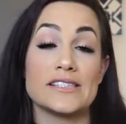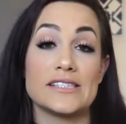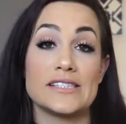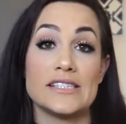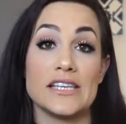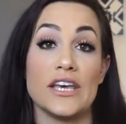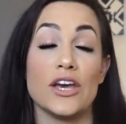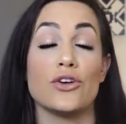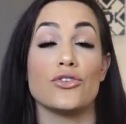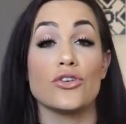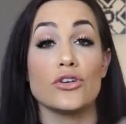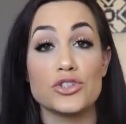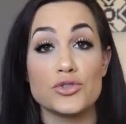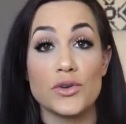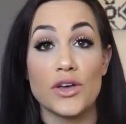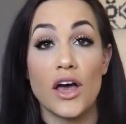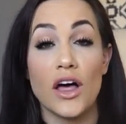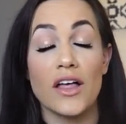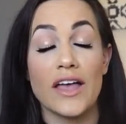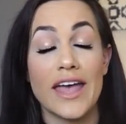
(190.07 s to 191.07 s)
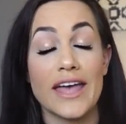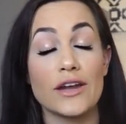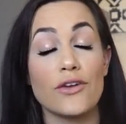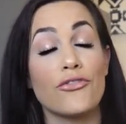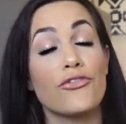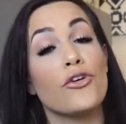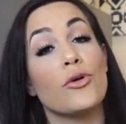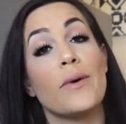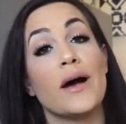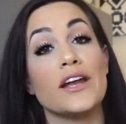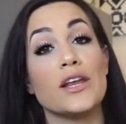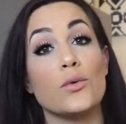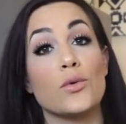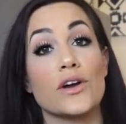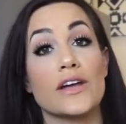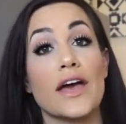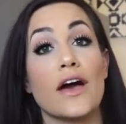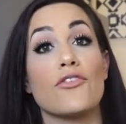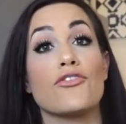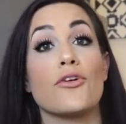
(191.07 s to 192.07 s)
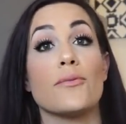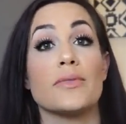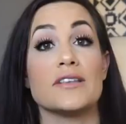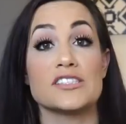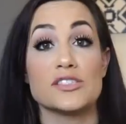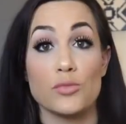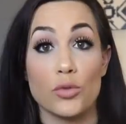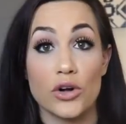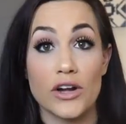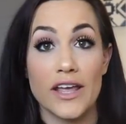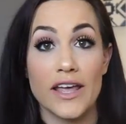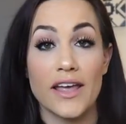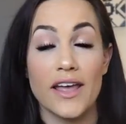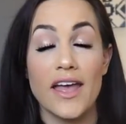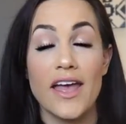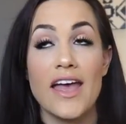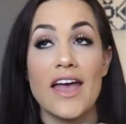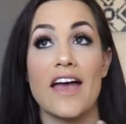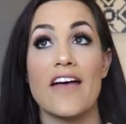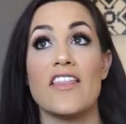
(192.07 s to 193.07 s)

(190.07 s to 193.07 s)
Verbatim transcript: to see a grocery haul and a full body workout from this morning.